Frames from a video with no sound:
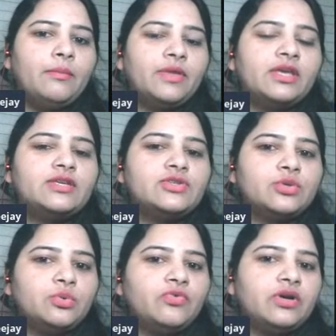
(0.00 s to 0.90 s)
because
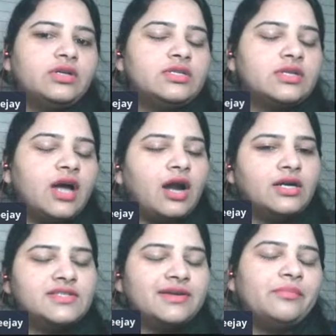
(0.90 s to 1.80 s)
words
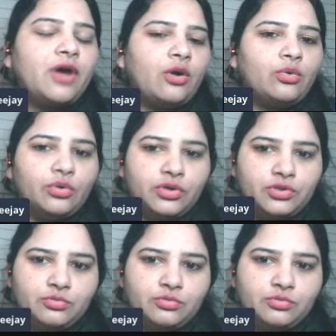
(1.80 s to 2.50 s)
are somehow going